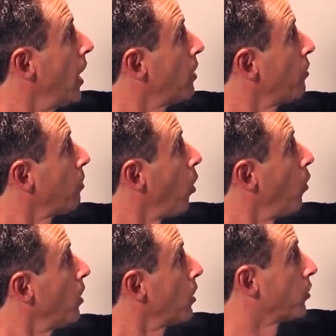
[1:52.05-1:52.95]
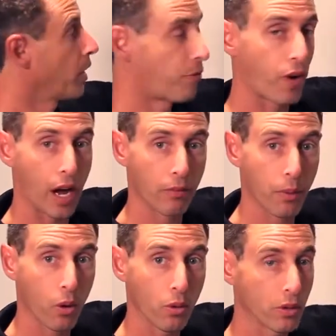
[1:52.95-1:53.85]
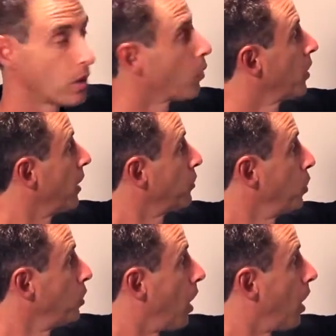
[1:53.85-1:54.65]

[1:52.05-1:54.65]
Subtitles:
the head of the bolt, a grade 5 bolt would have 2